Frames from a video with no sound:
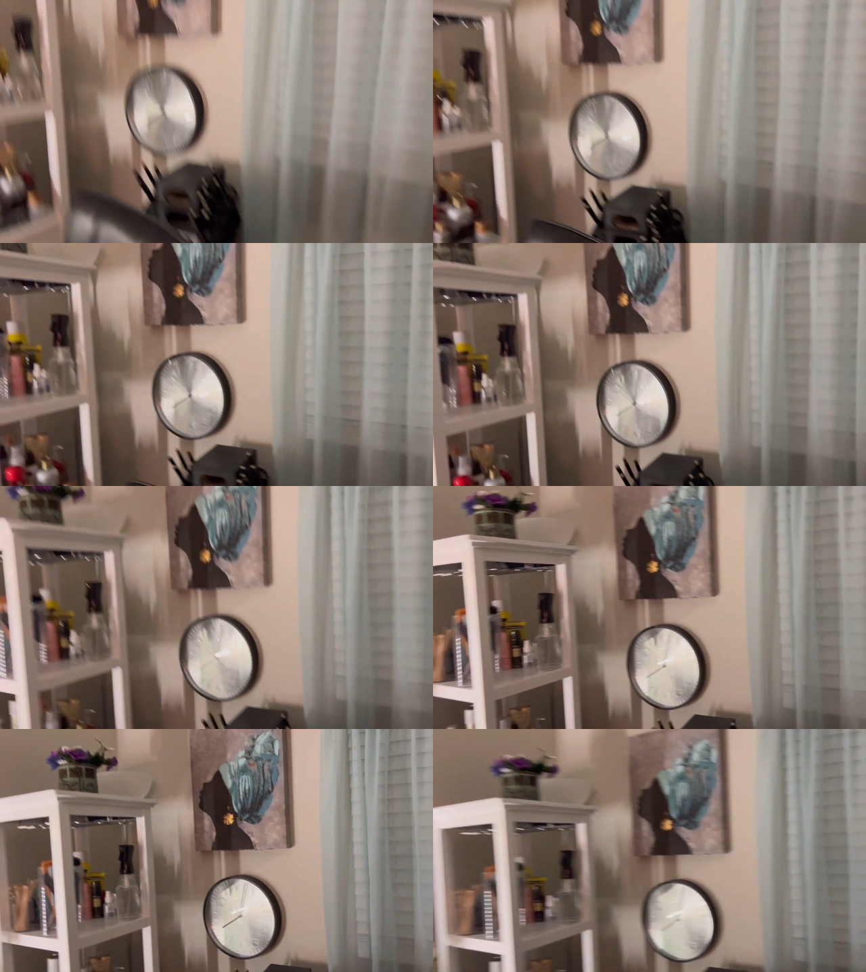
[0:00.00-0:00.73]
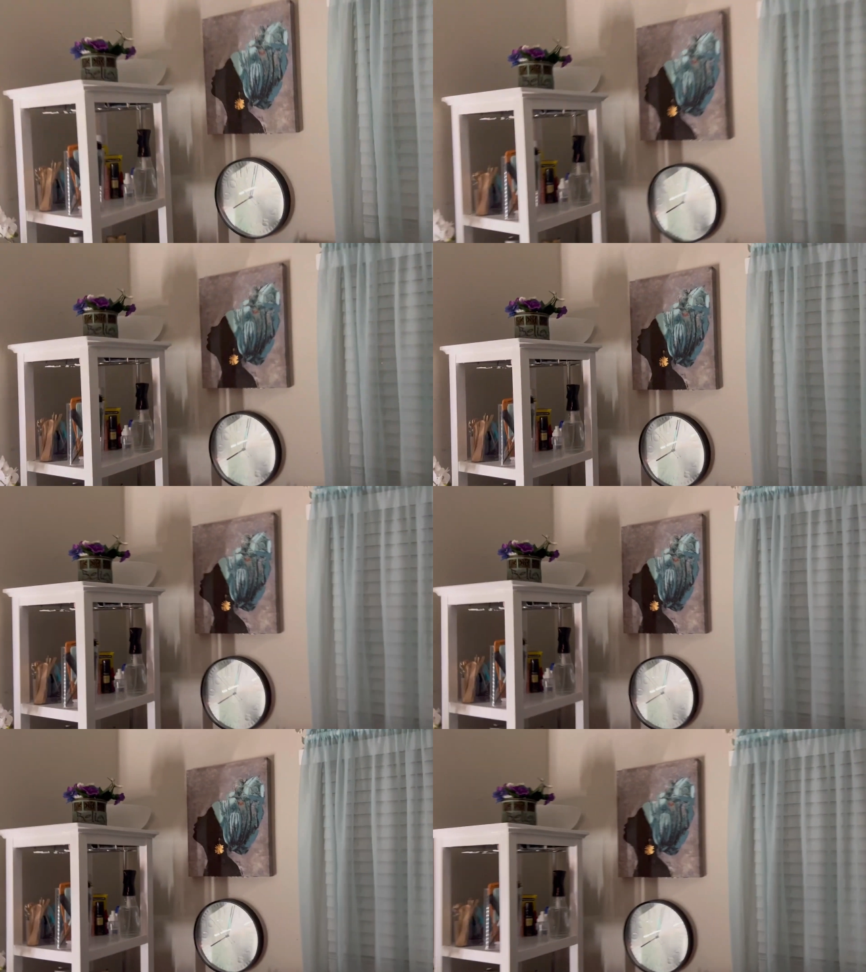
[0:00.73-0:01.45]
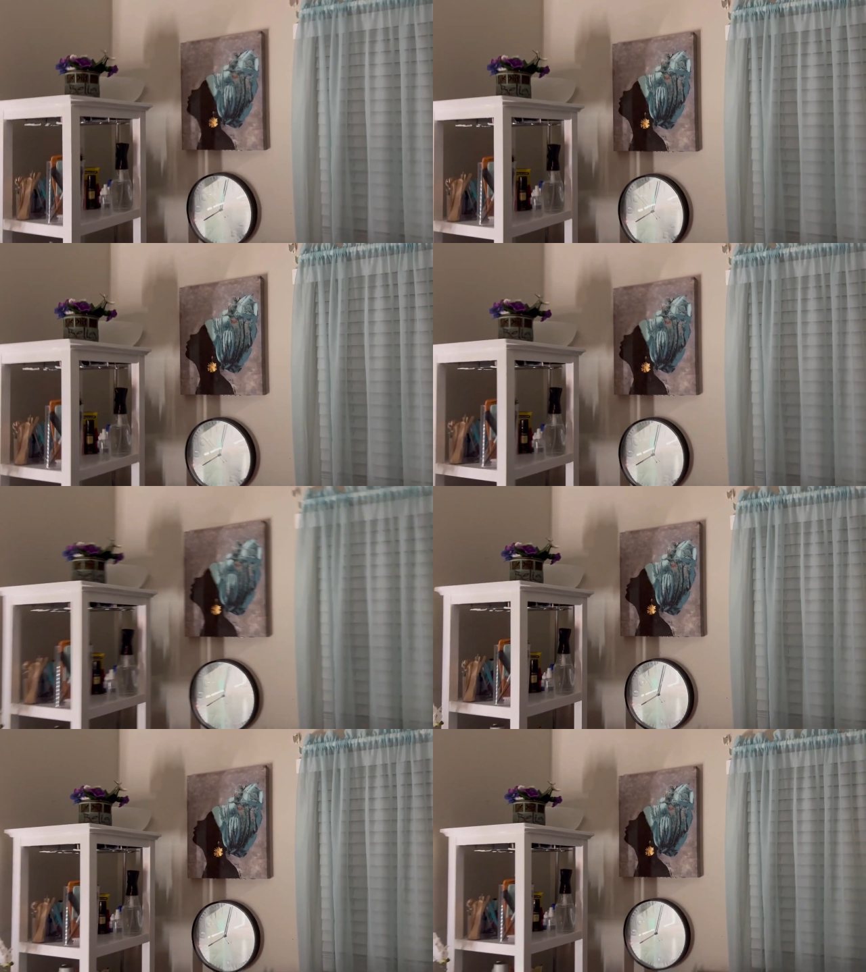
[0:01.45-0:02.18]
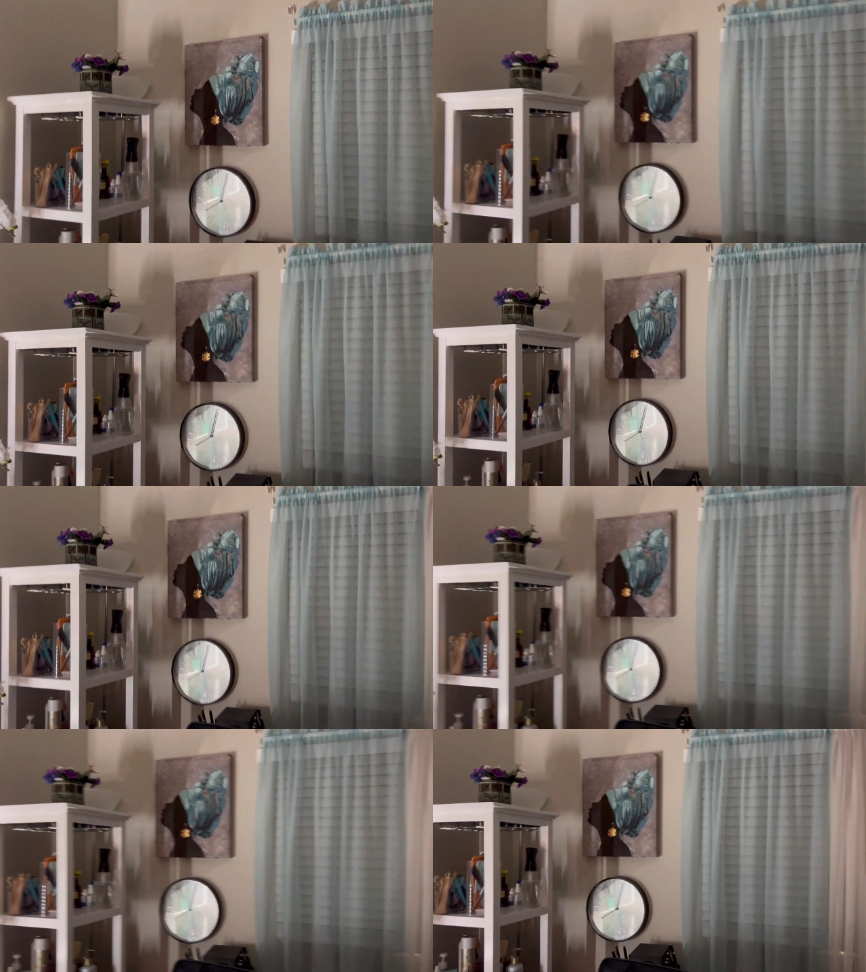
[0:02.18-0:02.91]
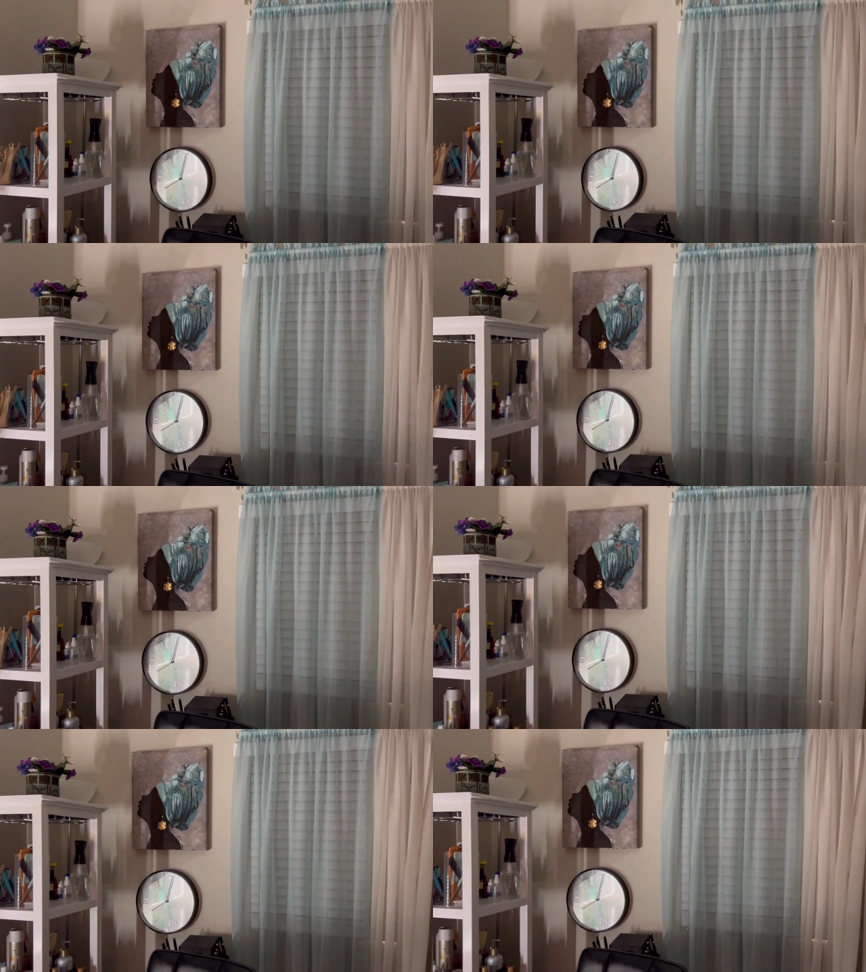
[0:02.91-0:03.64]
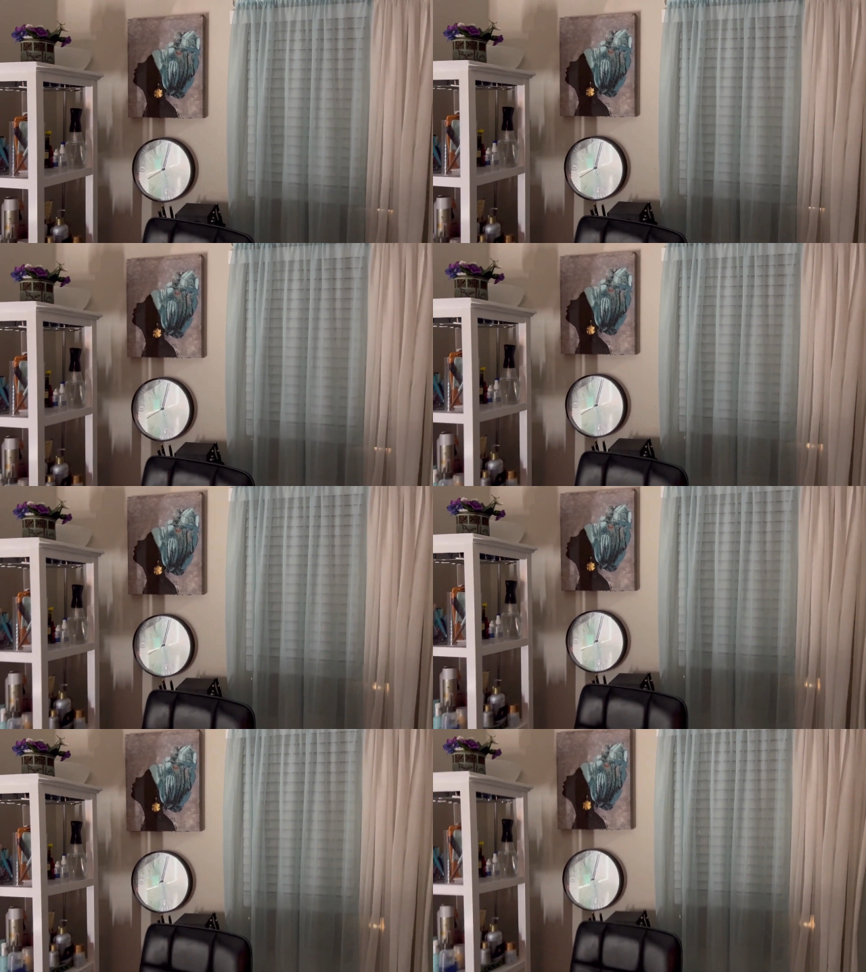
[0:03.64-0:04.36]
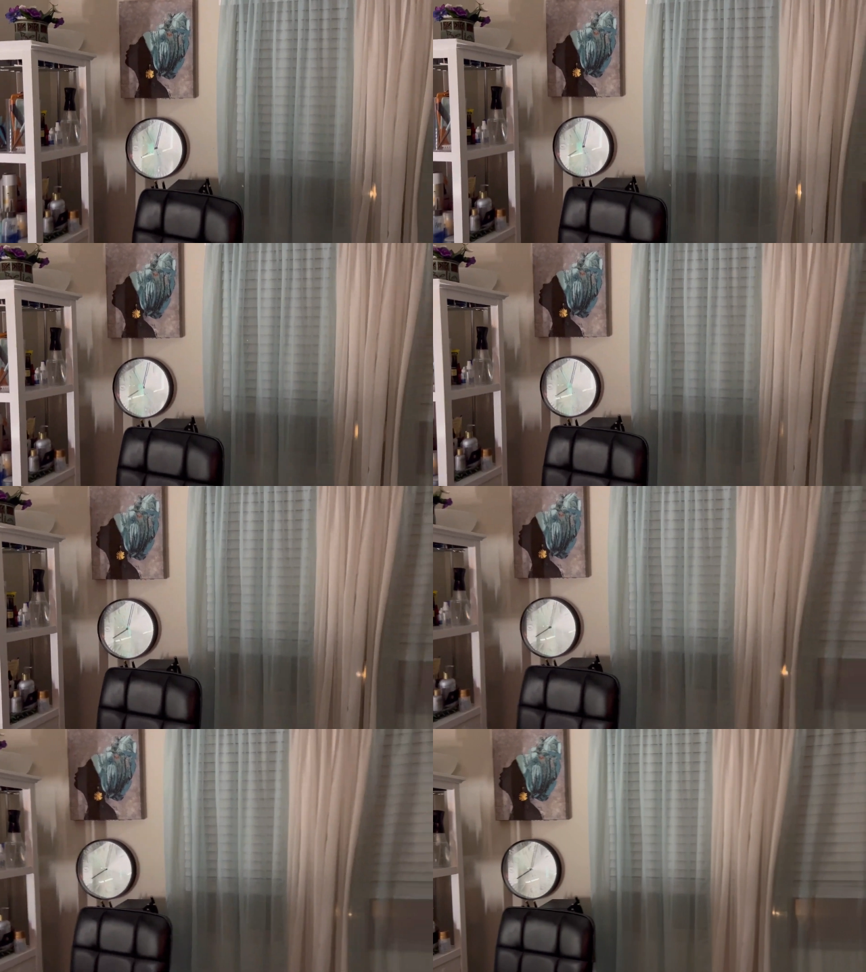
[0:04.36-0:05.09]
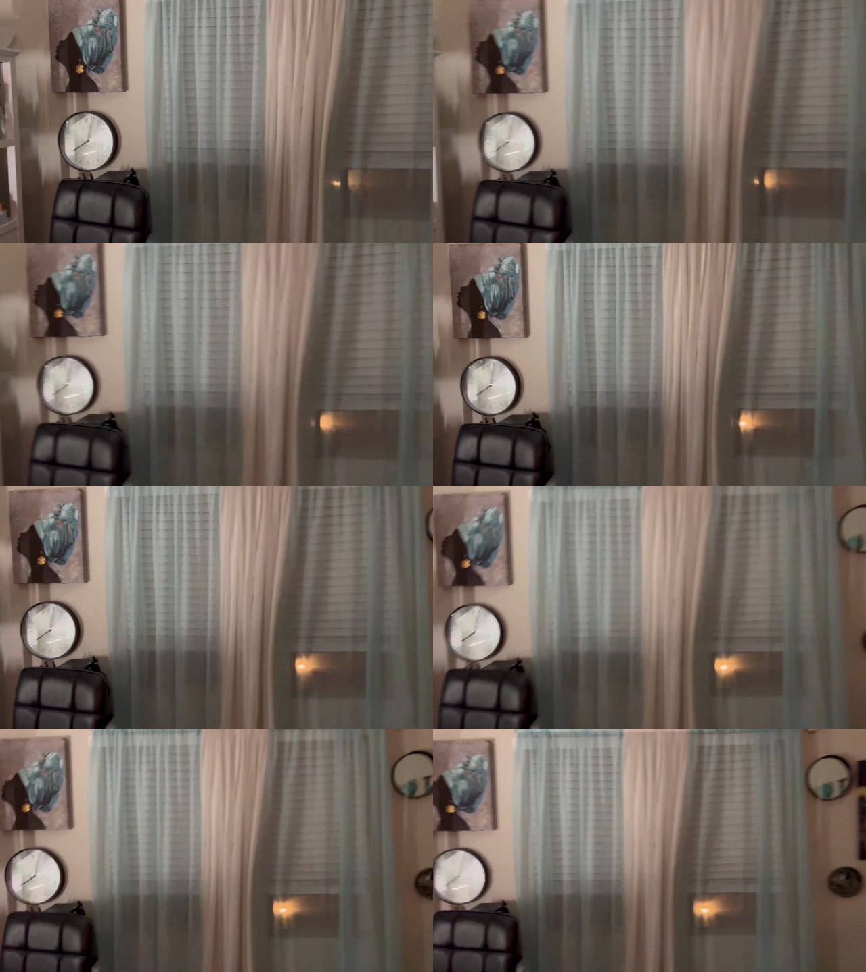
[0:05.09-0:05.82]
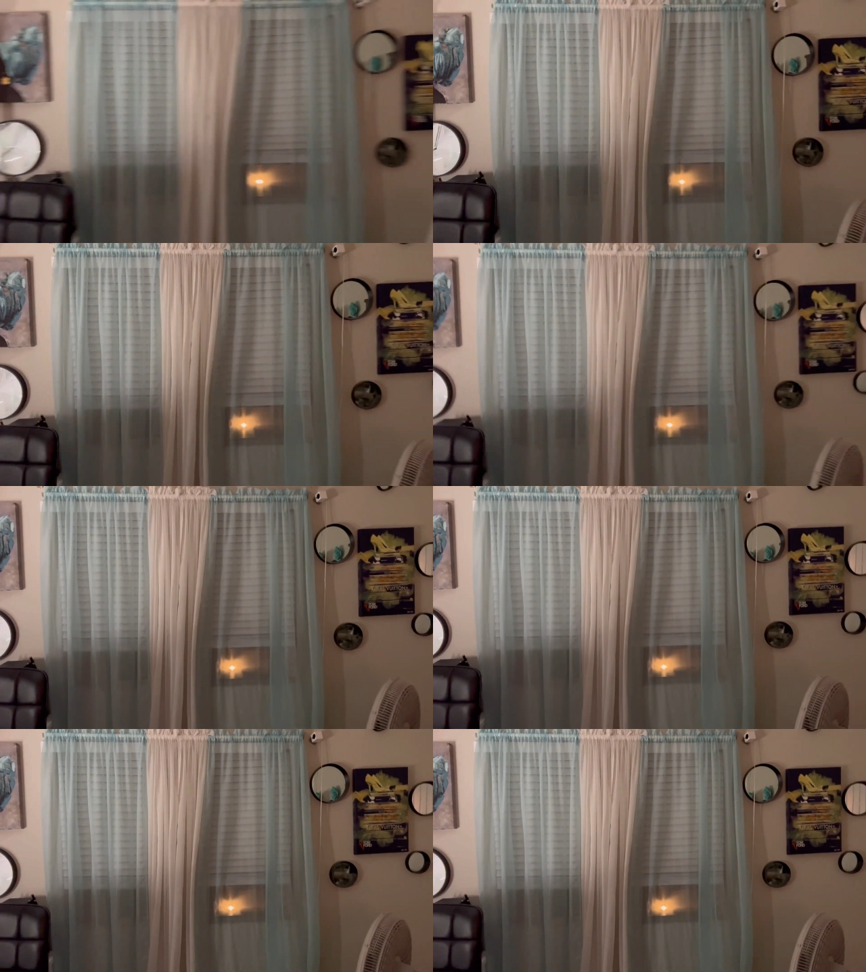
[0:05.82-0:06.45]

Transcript: [unreadable: no face in view]